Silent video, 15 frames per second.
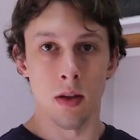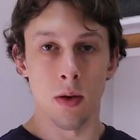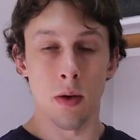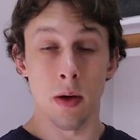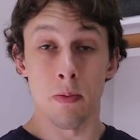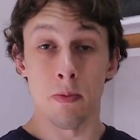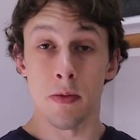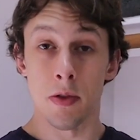
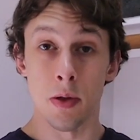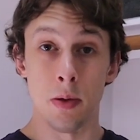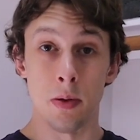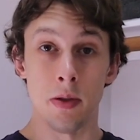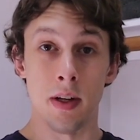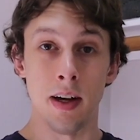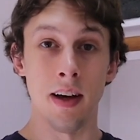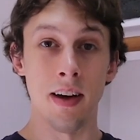Okay,
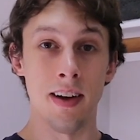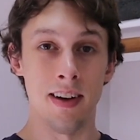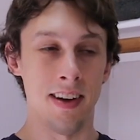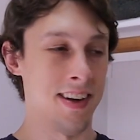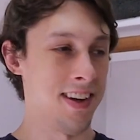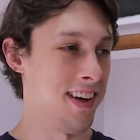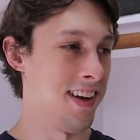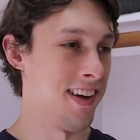so now
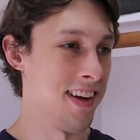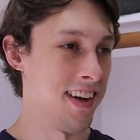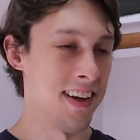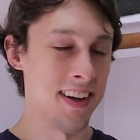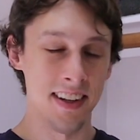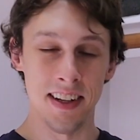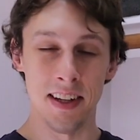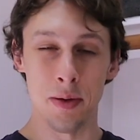
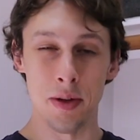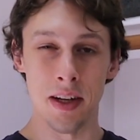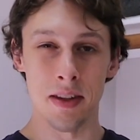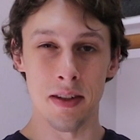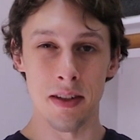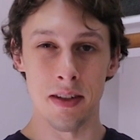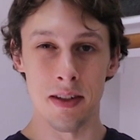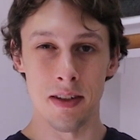that we
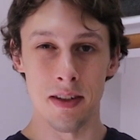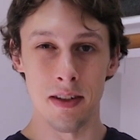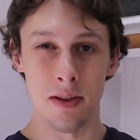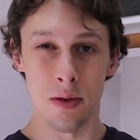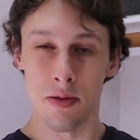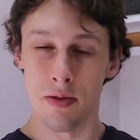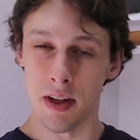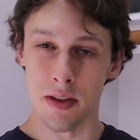got the
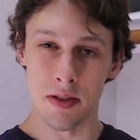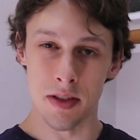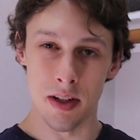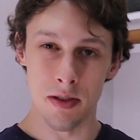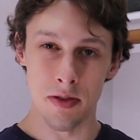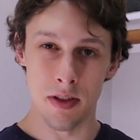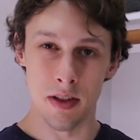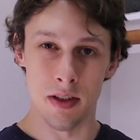old valves
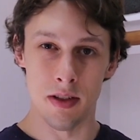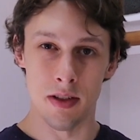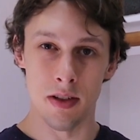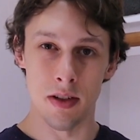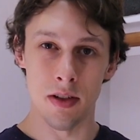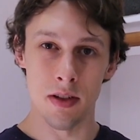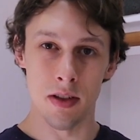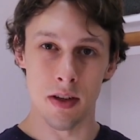off and
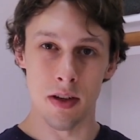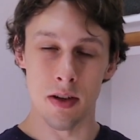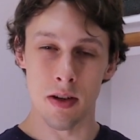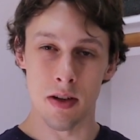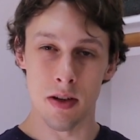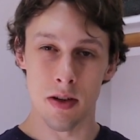all the gunk